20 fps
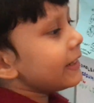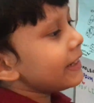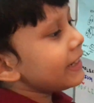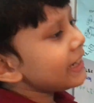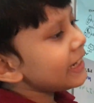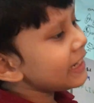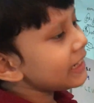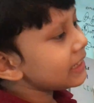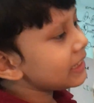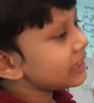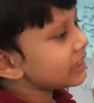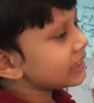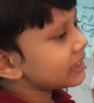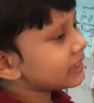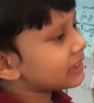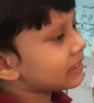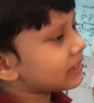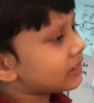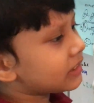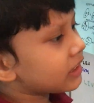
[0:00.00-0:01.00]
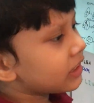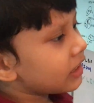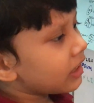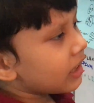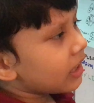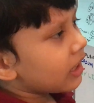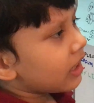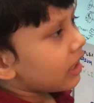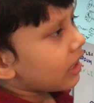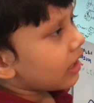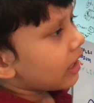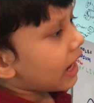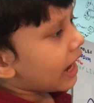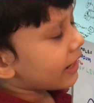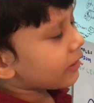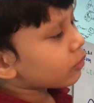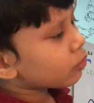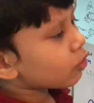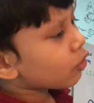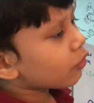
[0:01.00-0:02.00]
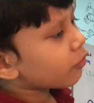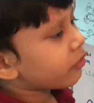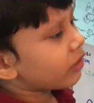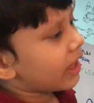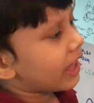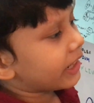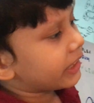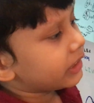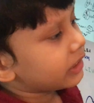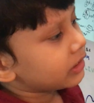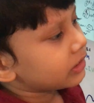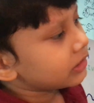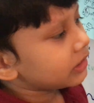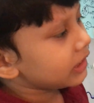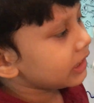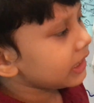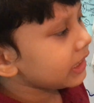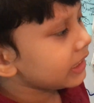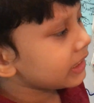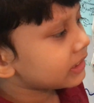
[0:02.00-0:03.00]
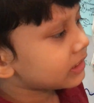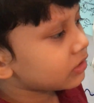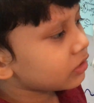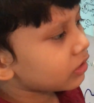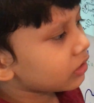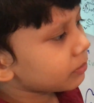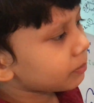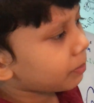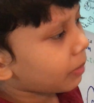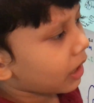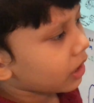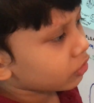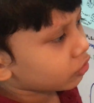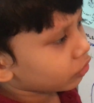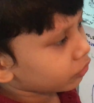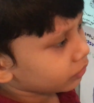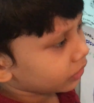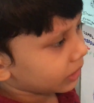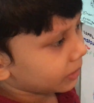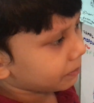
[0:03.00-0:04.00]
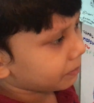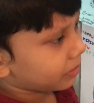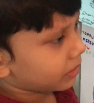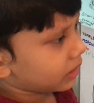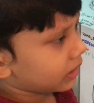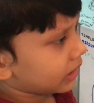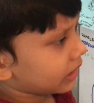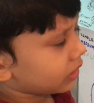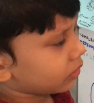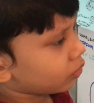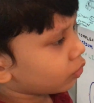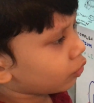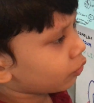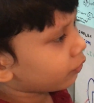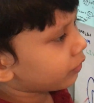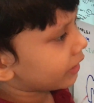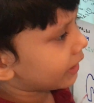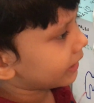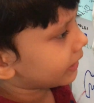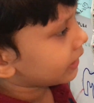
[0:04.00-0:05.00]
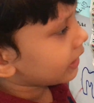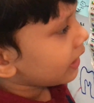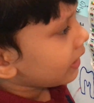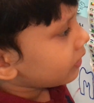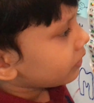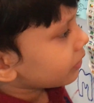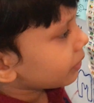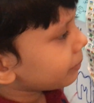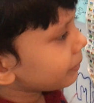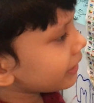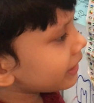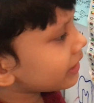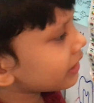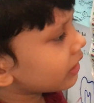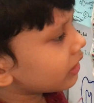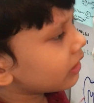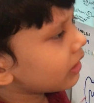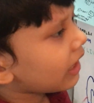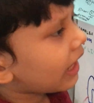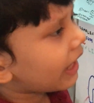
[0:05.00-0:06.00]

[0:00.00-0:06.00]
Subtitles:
East had no flag. The eastern part of the empire had no flag. The middle